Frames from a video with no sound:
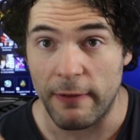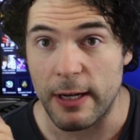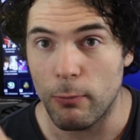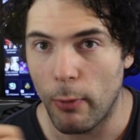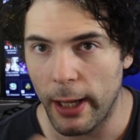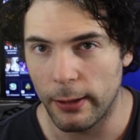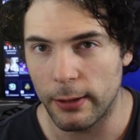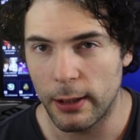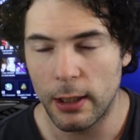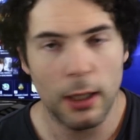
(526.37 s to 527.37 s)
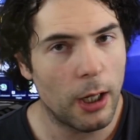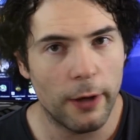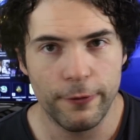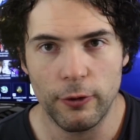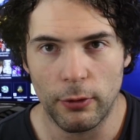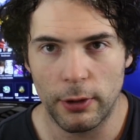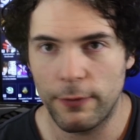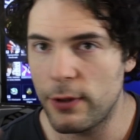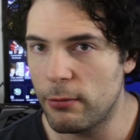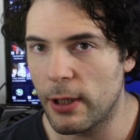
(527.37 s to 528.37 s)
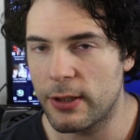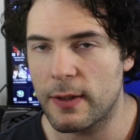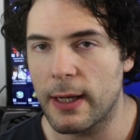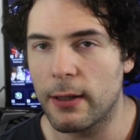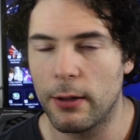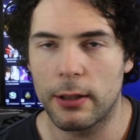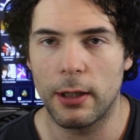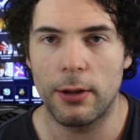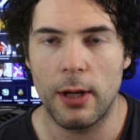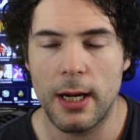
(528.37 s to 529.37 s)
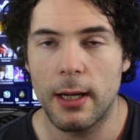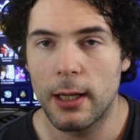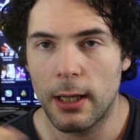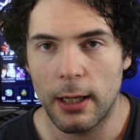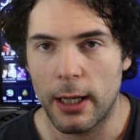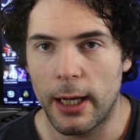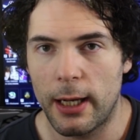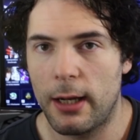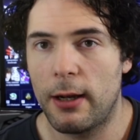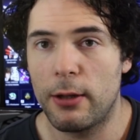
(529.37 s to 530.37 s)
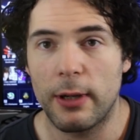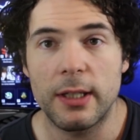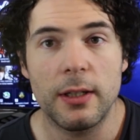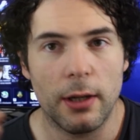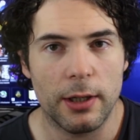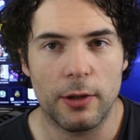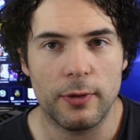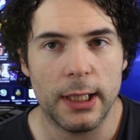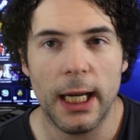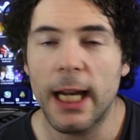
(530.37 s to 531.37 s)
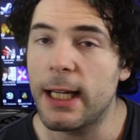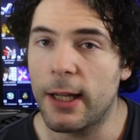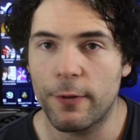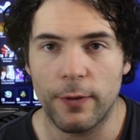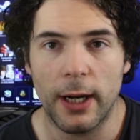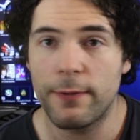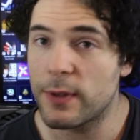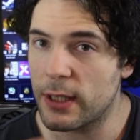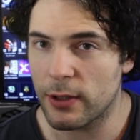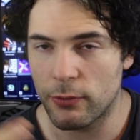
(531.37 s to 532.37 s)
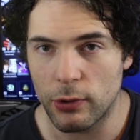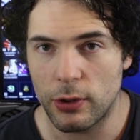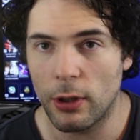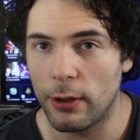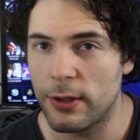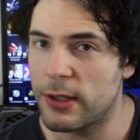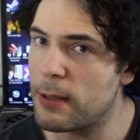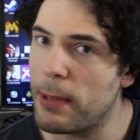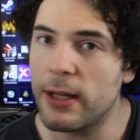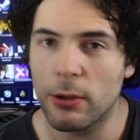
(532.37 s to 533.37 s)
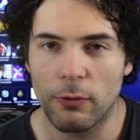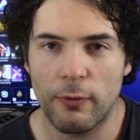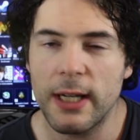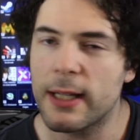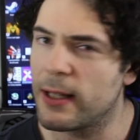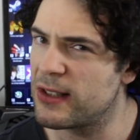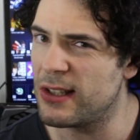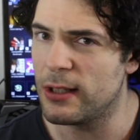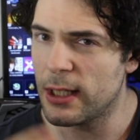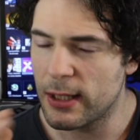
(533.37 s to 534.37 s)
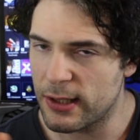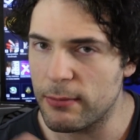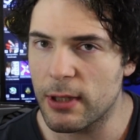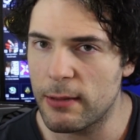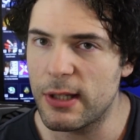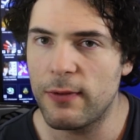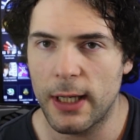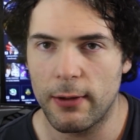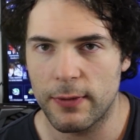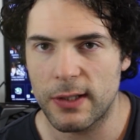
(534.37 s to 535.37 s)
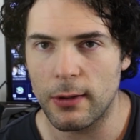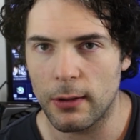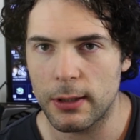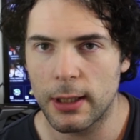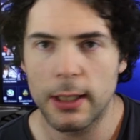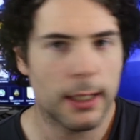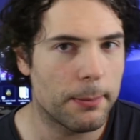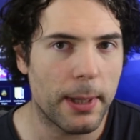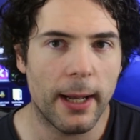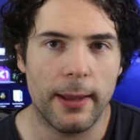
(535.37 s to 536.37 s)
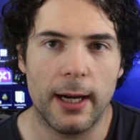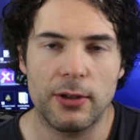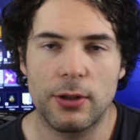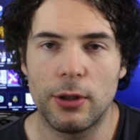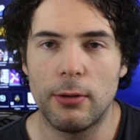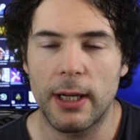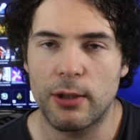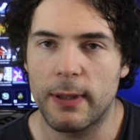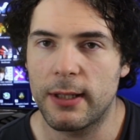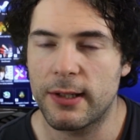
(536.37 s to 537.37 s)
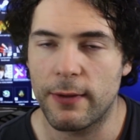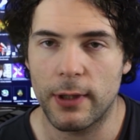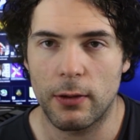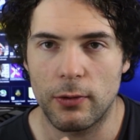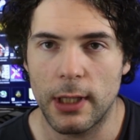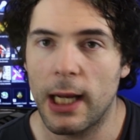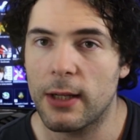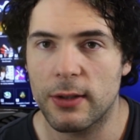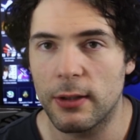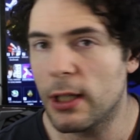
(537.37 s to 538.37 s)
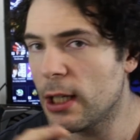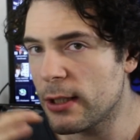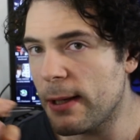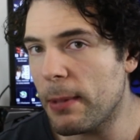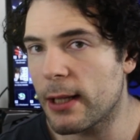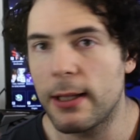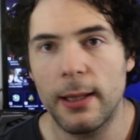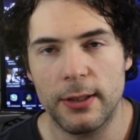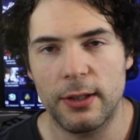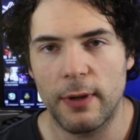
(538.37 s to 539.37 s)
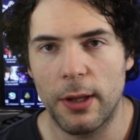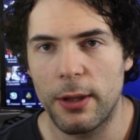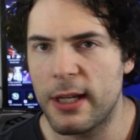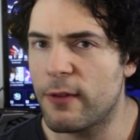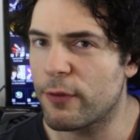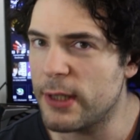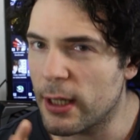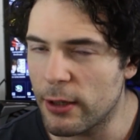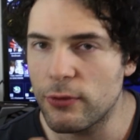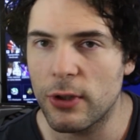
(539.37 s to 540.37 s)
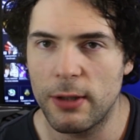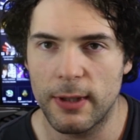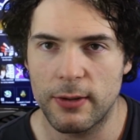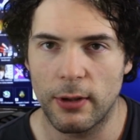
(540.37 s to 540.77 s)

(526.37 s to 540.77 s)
very well. After all, if you were to take a look at the uh, ninety-nine hundred K, it's five hundred, six hundred dollars, depending on retailers and sometimes even out of stock. Compare that to a twenty-seven hundred X, and typically that's around the three hundred US